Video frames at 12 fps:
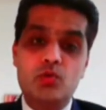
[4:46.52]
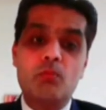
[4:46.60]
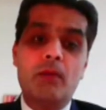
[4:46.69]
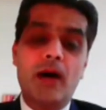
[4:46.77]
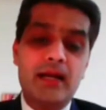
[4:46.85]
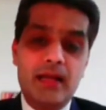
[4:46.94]
you
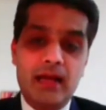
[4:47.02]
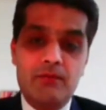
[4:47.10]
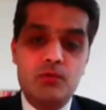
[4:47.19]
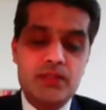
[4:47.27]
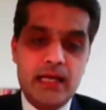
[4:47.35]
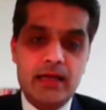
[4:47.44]
might
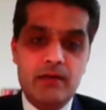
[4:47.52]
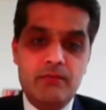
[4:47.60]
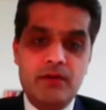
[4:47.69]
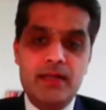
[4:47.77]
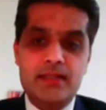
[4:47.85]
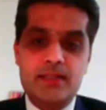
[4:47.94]
have to
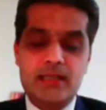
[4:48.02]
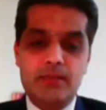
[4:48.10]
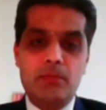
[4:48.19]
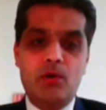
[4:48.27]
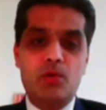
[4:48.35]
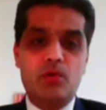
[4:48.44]
sacrifice
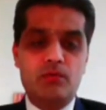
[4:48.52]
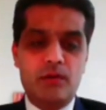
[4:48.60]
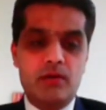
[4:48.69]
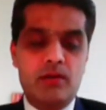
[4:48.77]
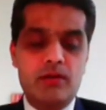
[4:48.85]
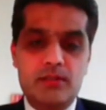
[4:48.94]
some amount of
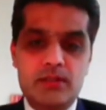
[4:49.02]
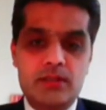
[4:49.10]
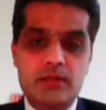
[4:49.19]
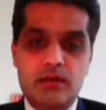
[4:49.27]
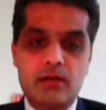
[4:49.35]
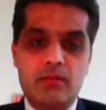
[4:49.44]

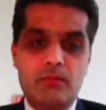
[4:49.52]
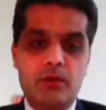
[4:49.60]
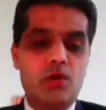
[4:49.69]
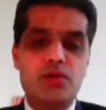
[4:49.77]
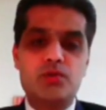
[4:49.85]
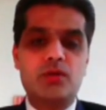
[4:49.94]
returns
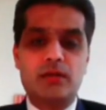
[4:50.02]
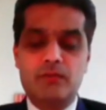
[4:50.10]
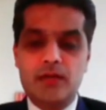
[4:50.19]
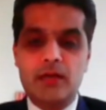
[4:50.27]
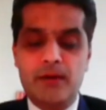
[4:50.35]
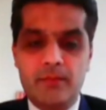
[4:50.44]
because you're
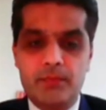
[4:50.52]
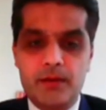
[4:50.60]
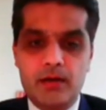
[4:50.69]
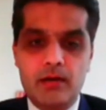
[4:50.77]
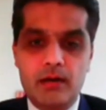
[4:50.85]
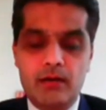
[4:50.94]
giving away
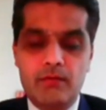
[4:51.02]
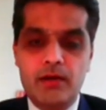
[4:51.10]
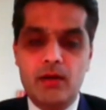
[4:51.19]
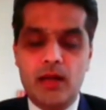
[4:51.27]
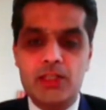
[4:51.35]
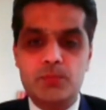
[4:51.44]

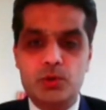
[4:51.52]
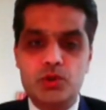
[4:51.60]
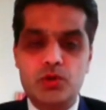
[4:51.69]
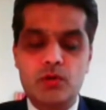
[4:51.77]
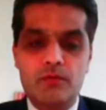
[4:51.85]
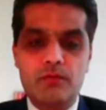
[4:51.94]
a large
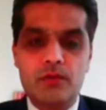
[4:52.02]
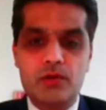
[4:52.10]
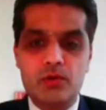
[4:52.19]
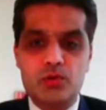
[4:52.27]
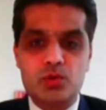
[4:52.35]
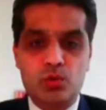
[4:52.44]
portion of
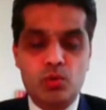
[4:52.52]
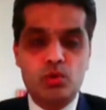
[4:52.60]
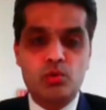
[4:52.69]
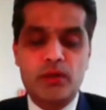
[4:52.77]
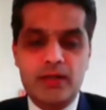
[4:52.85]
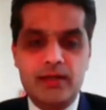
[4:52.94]
those
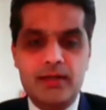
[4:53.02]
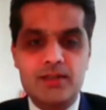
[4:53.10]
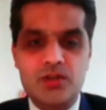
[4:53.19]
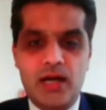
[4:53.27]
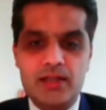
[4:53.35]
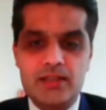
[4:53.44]
growth oriented
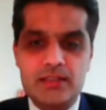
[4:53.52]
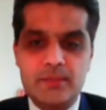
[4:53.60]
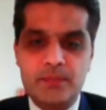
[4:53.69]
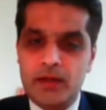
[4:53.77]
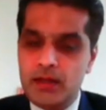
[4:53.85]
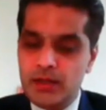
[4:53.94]
strategies.
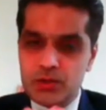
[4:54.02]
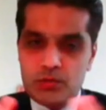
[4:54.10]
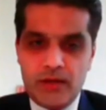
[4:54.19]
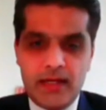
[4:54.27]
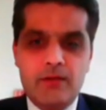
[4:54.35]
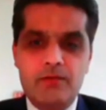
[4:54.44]
So
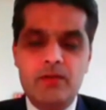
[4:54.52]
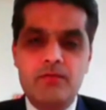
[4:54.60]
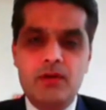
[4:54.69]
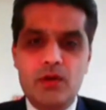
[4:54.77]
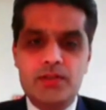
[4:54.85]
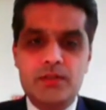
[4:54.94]
very different
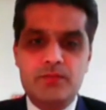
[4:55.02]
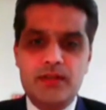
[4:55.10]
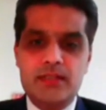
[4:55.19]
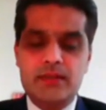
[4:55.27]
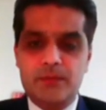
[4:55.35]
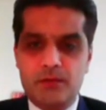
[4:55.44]

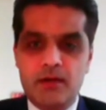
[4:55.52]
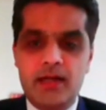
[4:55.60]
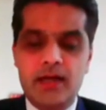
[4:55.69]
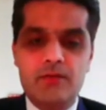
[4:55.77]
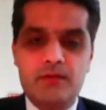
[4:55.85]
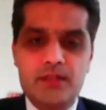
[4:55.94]
philosophies,
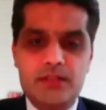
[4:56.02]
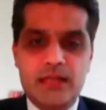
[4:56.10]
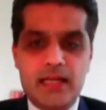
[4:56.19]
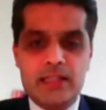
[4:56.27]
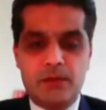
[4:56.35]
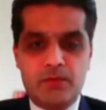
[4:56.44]
very different
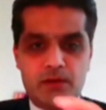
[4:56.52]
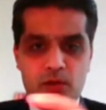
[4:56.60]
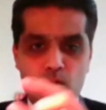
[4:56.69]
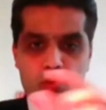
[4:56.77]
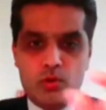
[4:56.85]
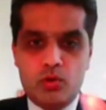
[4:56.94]
styles. But when
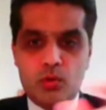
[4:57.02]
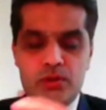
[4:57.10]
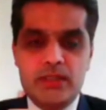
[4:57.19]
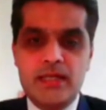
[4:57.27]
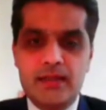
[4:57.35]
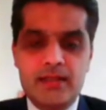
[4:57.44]
you look
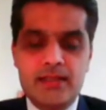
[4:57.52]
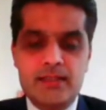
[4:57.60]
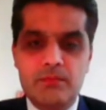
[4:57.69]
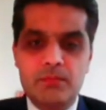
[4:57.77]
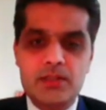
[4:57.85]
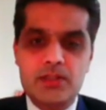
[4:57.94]
closely at these
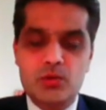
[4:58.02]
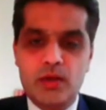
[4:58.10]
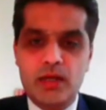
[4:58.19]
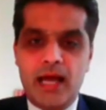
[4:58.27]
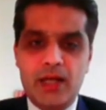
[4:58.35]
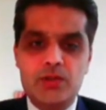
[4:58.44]
numbers, you
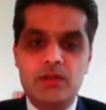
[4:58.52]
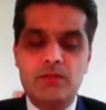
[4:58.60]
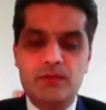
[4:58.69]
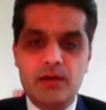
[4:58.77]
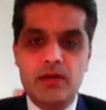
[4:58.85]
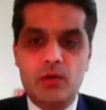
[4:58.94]
can actually
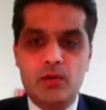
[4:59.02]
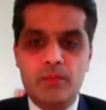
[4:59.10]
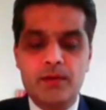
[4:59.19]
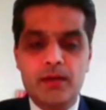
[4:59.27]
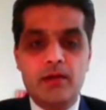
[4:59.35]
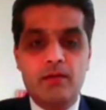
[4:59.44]
figure out
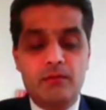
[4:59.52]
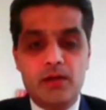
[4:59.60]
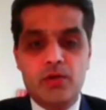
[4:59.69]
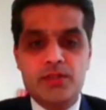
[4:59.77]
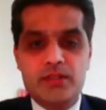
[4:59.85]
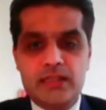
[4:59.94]

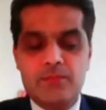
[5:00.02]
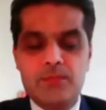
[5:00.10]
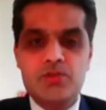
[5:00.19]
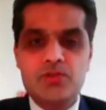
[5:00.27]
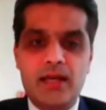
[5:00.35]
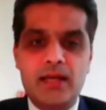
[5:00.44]
where your scheme
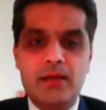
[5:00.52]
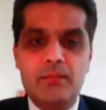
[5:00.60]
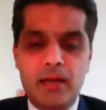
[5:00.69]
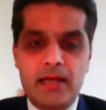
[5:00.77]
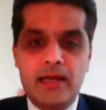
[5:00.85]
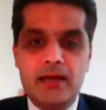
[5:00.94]
is trying
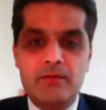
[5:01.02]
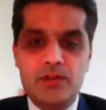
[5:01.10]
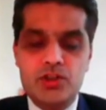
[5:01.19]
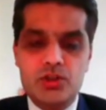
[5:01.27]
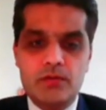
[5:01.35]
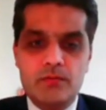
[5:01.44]
and playing in
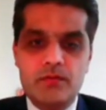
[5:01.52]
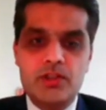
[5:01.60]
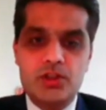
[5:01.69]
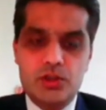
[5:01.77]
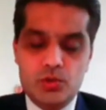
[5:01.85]
which